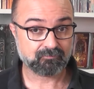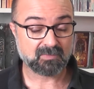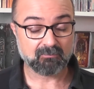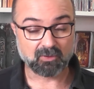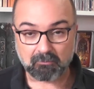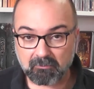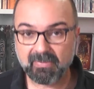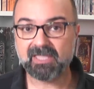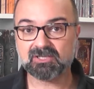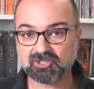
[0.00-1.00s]
but
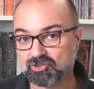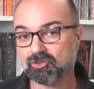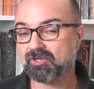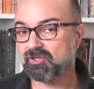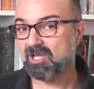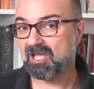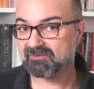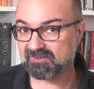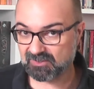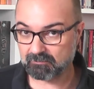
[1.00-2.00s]
make sure that you have
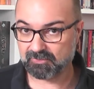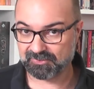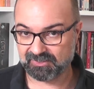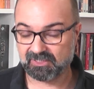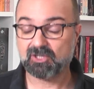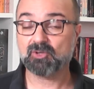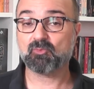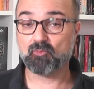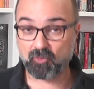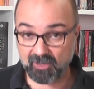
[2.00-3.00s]
somebody
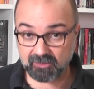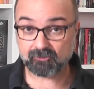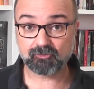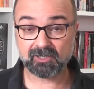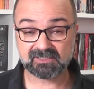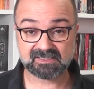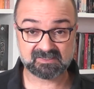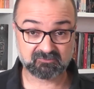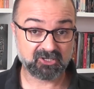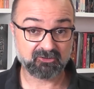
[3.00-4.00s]
with the right
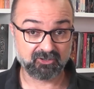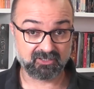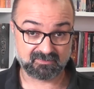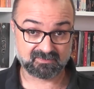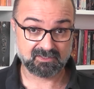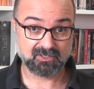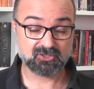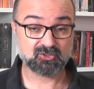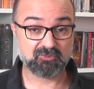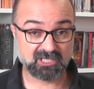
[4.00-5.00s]
experience
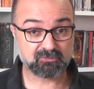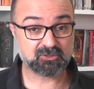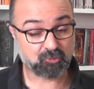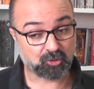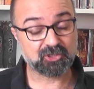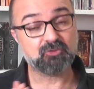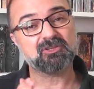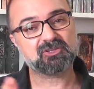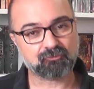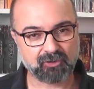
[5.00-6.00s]
to be able to point you in
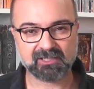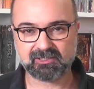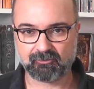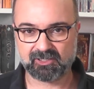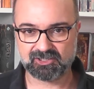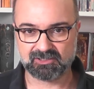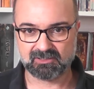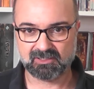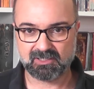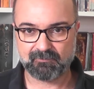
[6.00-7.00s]
the right direction.
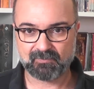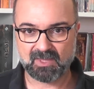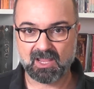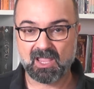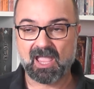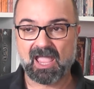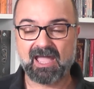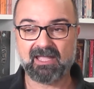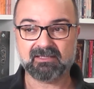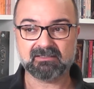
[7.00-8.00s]

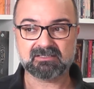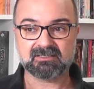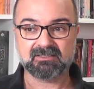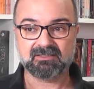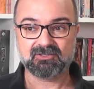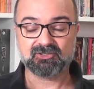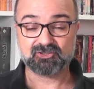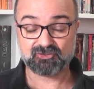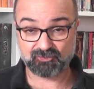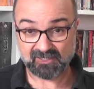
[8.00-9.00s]
And
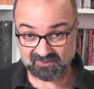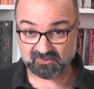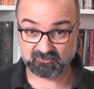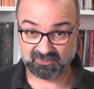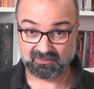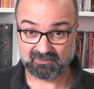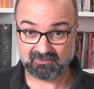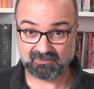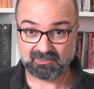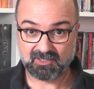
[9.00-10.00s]
trust me,
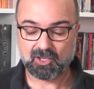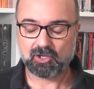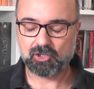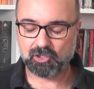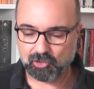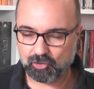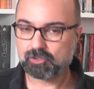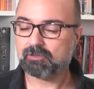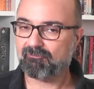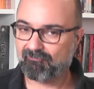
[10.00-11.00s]

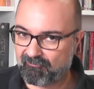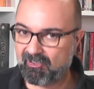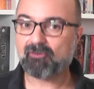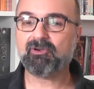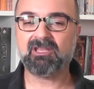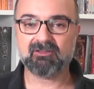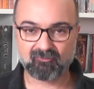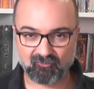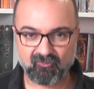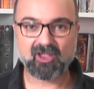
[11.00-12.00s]
look very,
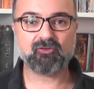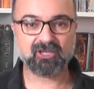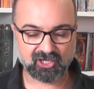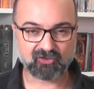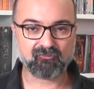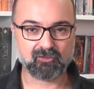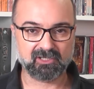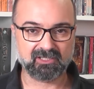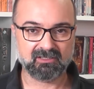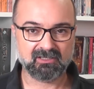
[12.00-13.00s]
very
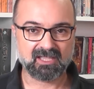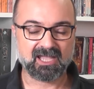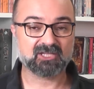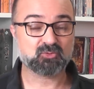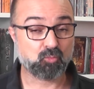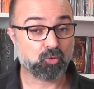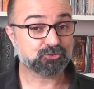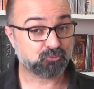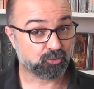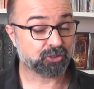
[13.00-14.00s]
carefully at
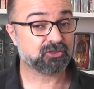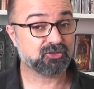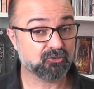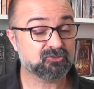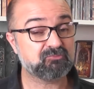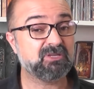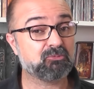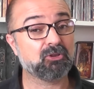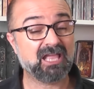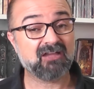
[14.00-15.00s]
what work those
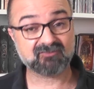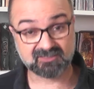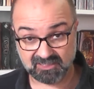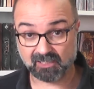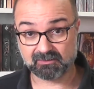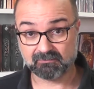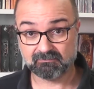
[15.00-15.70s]
people have done.